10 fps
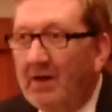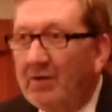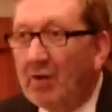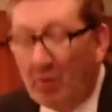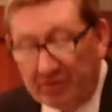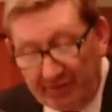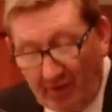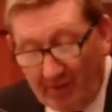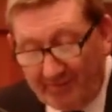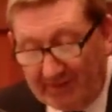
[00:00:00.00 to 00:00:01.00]
No wonder
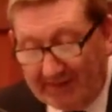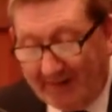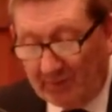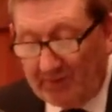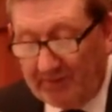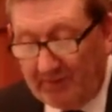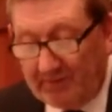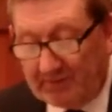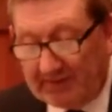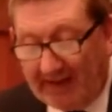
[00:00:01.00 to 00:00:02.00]
Oliver Letwin,
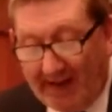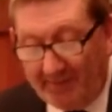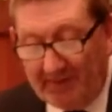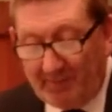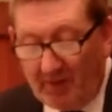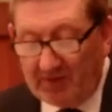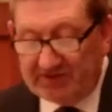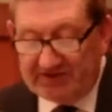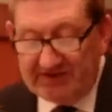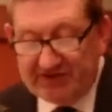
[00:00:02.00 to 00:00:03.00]
the Cabinet
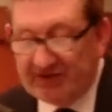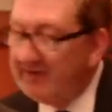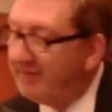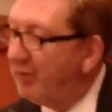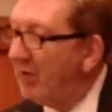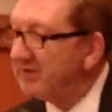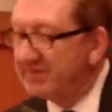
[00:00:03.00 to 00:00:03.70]
Policy Chief, once